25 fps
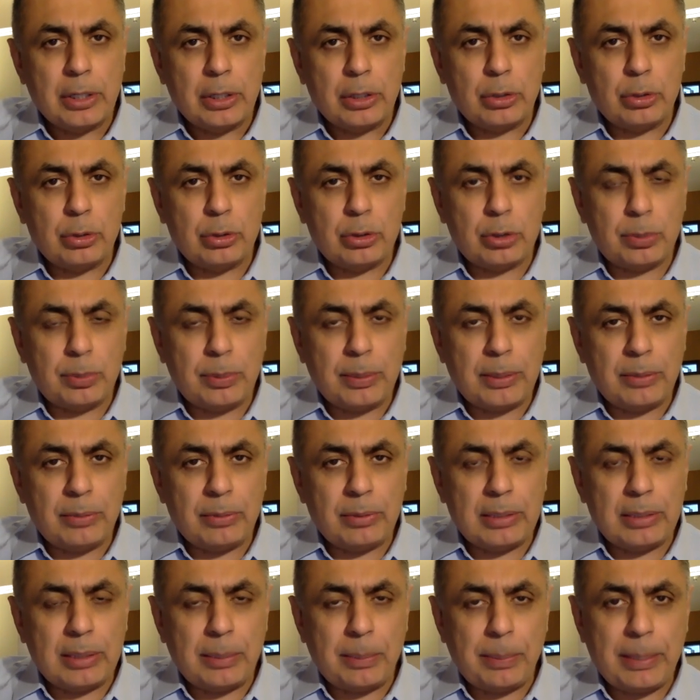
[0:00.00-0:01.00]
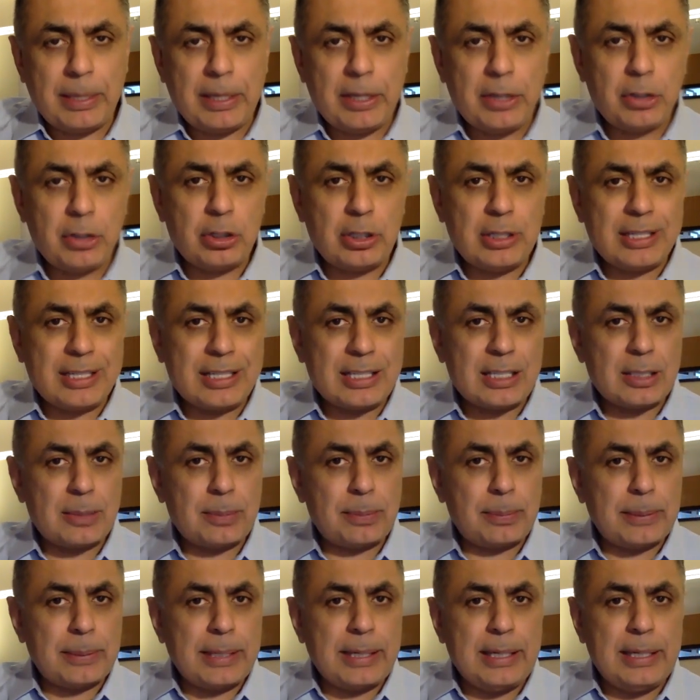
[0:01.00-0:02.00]
to spend with the patient
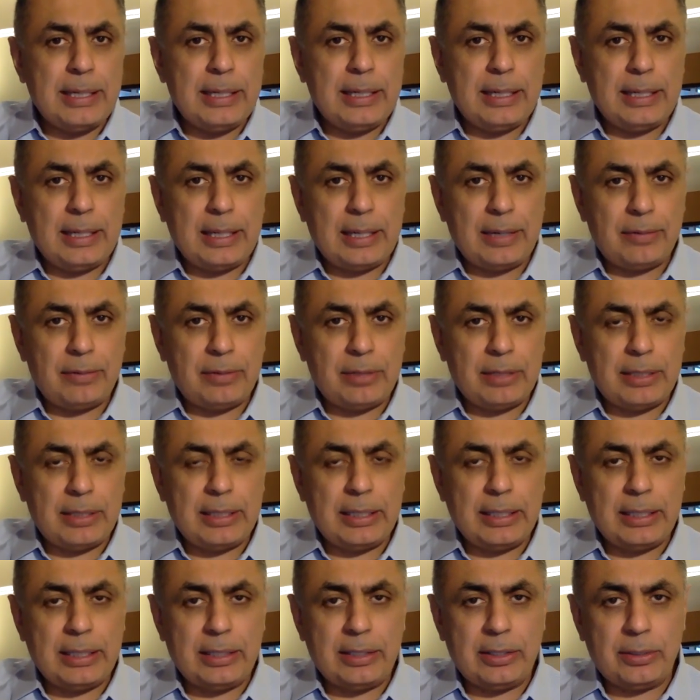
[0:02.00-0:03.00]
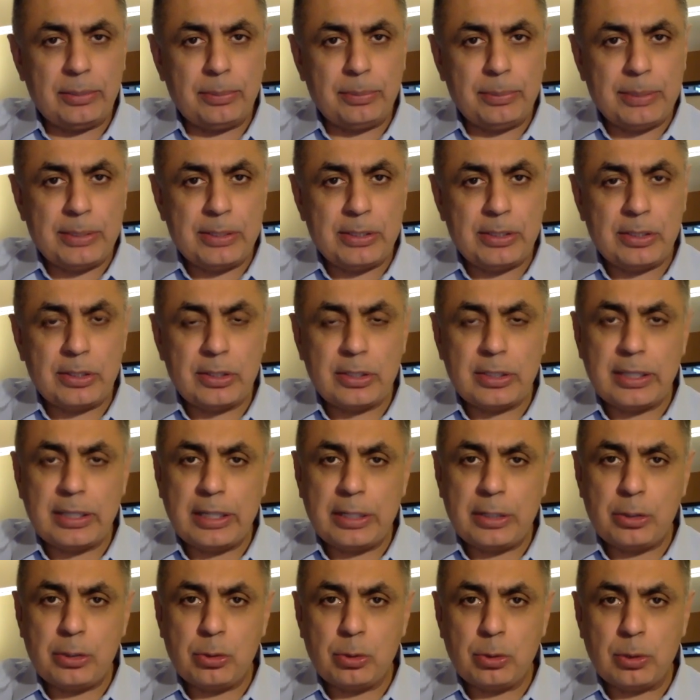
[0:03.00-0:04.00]
explaining everything in their busy
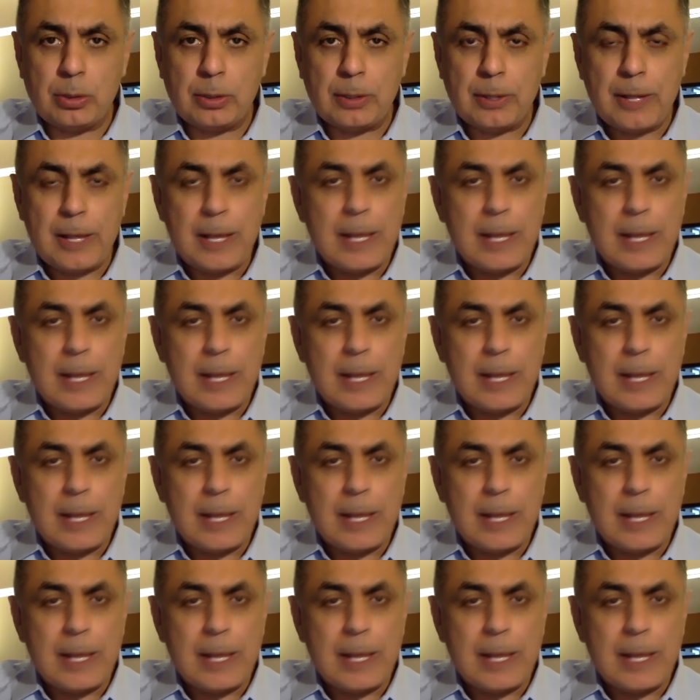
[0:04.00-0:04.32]
schedule.